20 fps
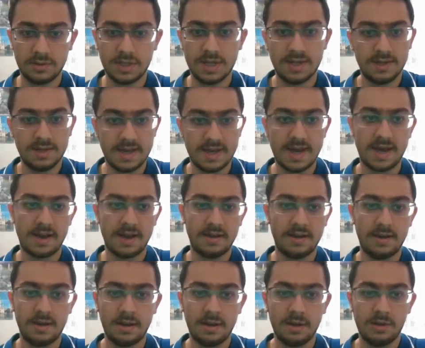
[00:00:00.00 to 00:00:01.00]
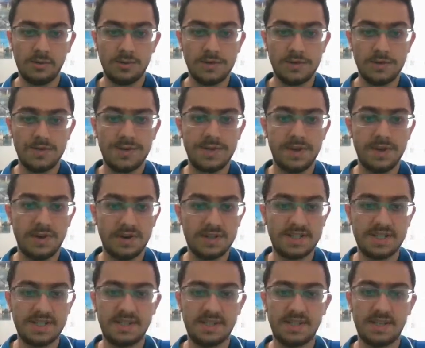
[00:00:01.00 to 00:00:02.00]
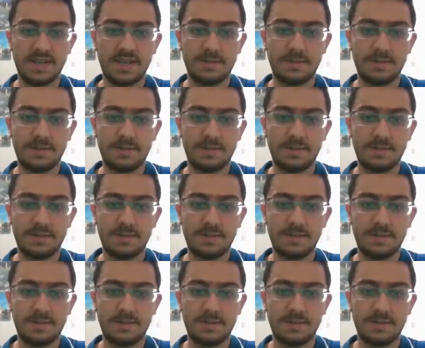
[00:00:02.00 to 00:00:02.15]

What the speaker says: Yeah. With 30 in-game